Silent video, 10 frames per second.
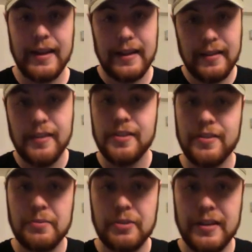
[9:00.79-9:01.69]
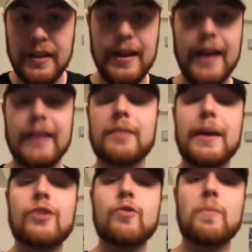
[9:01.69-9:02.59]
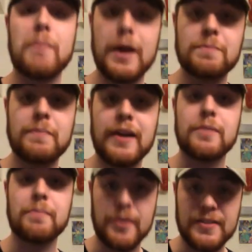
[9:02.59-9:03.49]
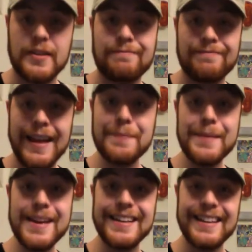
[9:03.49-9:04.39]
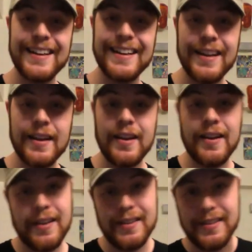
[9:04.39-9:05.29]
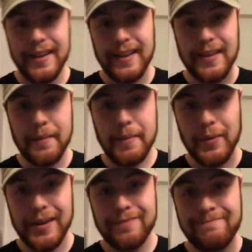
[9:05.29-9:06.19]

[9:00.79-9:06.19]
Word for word: in the description, and it'll make you a much better person. Like me! See you next time, everyone!